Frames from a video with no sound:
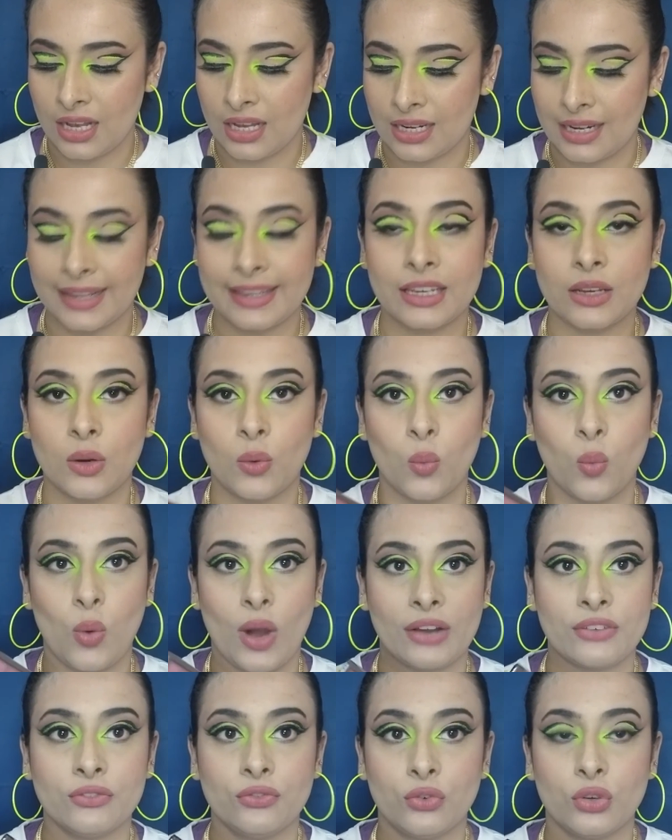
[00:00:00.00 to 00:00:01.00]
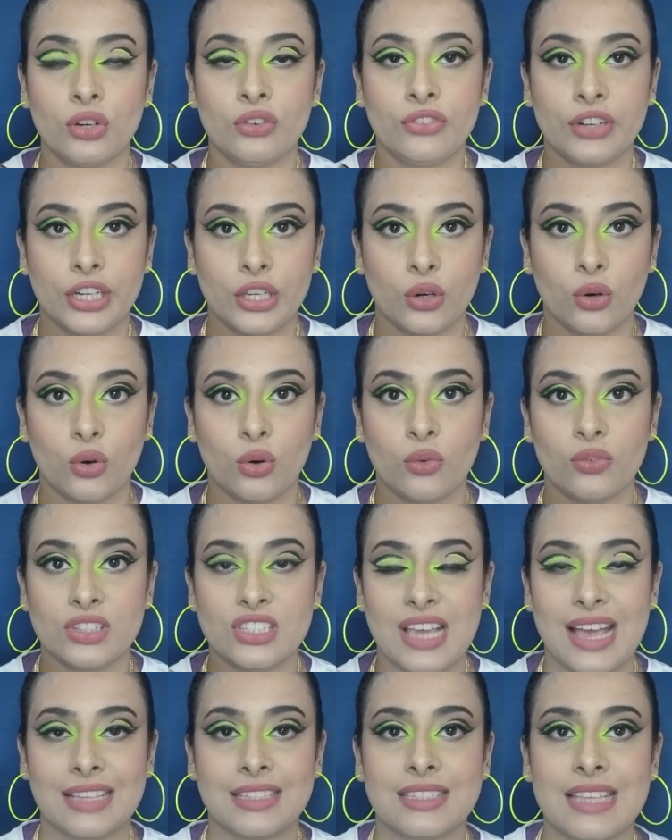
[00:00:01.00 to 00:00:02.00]
like one full video which
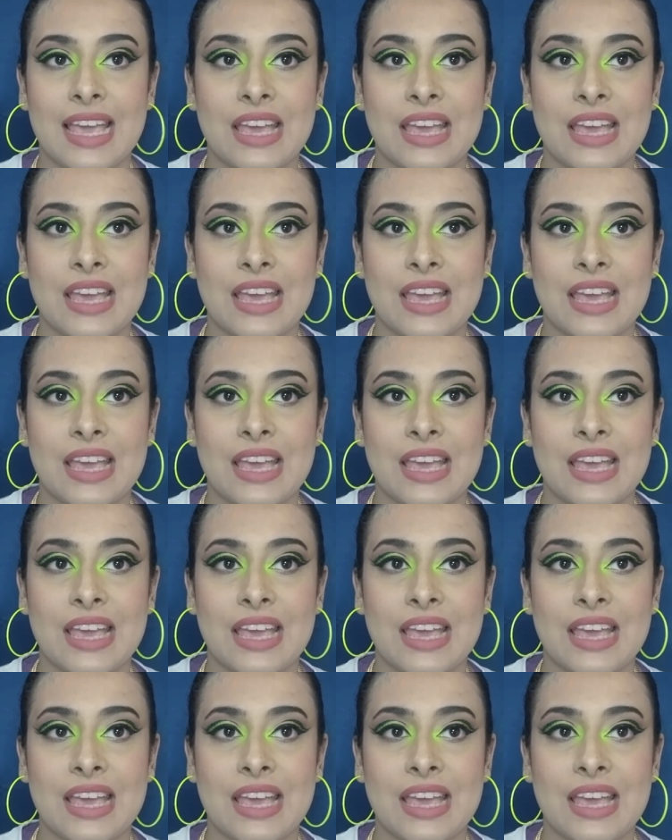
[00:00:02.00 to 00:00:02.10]
has